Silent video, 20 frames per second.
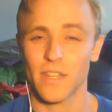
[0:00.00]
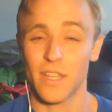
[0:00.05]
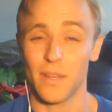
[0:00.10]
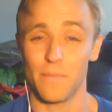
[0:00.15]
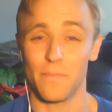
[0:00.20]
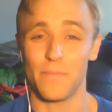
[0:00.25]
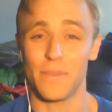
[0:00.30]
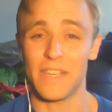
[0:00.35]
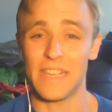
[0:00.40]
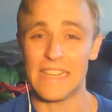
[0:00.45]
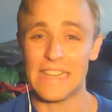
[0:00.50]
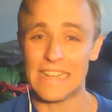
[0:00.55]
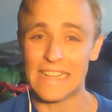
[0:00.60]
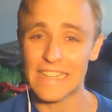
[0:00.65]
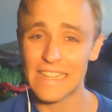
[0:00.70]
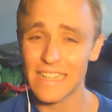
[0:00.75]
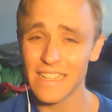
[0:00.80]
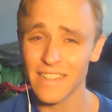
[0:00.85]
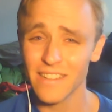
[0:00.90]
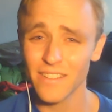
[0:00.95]

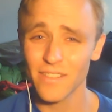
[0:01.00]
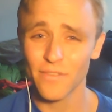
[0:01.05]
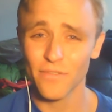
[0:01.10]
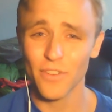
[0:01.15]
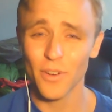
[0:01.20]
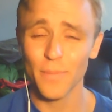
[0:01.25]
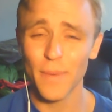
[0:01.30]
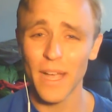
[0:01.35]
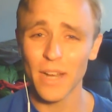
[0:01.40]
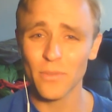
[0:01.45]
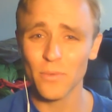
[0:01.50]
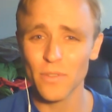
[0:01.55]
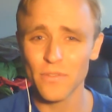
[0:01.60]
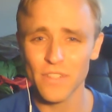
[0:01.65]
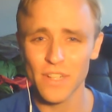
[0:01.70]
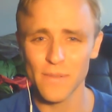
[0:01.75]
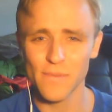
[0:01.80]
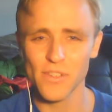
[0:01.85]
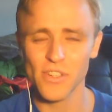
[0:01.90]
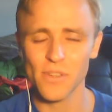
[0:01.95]
Competing for a
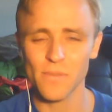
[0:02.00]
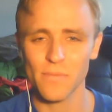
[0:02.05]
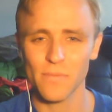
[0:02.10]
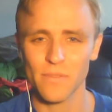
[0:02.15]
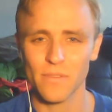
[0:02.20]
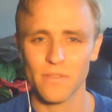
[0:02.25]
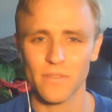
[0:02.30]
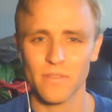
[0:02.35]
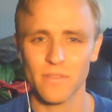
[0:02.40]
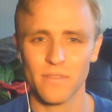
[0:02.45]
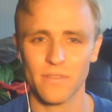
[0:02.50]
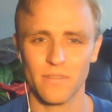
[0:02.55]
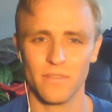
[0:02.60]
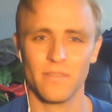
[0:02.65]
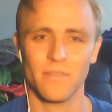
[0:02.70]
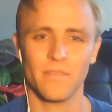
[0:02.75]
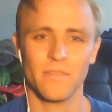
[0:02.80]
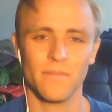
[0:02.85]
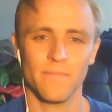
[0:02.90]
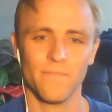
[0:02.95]
Pac-12 championship?
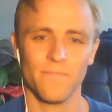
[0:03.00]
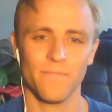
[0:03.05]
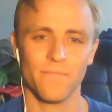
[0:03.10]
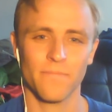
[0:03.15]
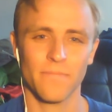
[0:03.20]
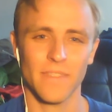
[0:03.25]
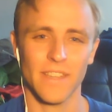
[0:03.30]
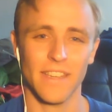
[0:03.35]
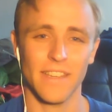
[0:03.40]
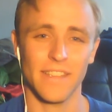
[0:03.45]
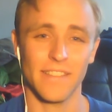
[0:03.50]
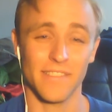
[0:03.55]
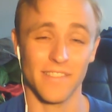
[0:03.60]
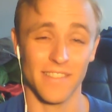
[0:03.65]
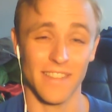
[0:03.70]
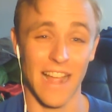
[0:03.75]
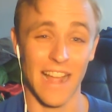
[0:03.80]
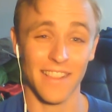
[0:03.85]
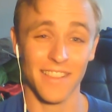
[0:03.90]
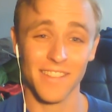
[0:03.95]
Is
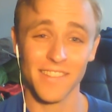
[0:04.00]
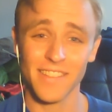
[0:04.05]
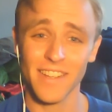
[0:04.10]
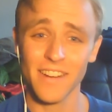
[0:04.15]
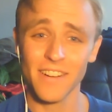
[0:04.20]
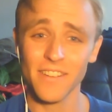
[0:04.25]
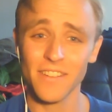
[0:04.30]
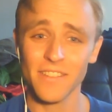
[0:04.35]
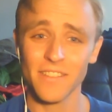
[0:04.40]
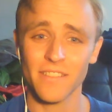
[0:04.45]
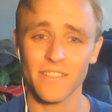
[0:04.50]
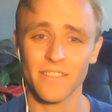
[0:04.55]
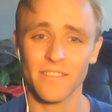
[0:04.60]
that the standard?